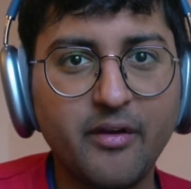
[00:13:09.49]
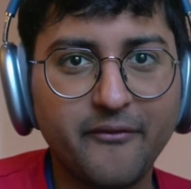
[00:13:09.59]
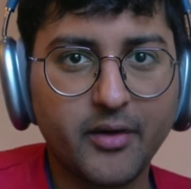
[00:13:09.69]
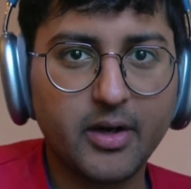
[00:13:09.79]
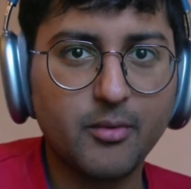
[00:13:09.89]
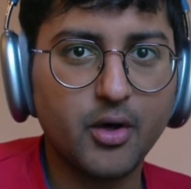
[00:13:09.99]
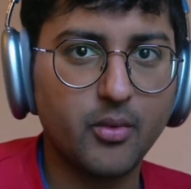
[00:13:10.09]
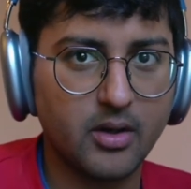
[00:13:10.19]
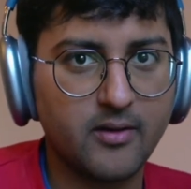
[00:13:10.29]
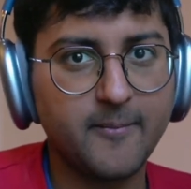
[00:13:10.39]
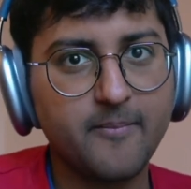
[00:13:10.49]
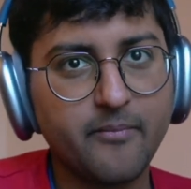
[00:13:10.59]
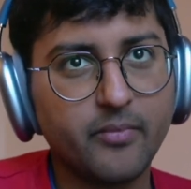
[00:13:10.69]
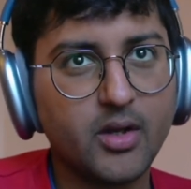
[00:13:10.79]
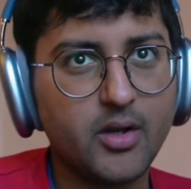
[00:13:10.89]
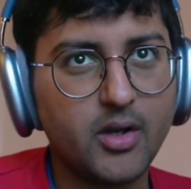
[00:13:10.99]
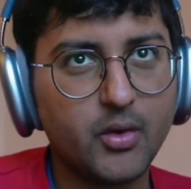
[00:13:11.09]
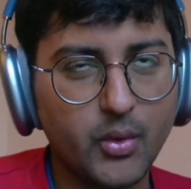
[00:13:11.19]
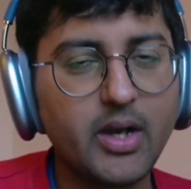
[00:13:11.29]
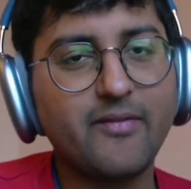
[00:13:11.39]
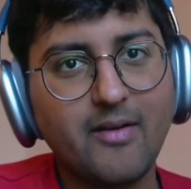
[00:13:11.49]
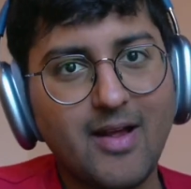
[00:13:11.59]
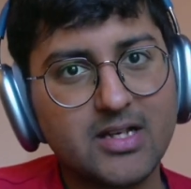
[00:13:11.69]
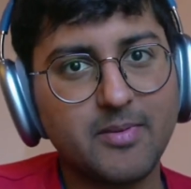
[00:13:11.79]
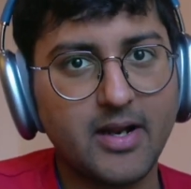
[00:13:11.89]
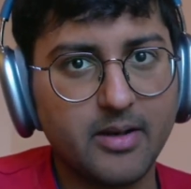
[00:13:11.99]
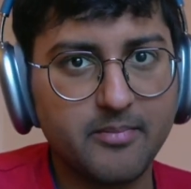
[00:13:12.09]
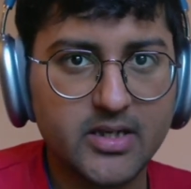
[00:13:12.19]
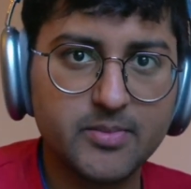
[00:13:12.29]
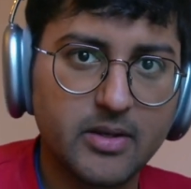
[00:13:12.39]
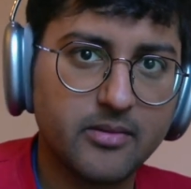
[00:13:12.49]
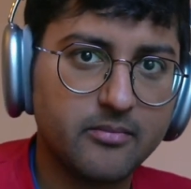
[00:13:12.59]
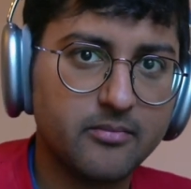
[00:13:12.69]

for remote work, 25 lakhs per annum base pay,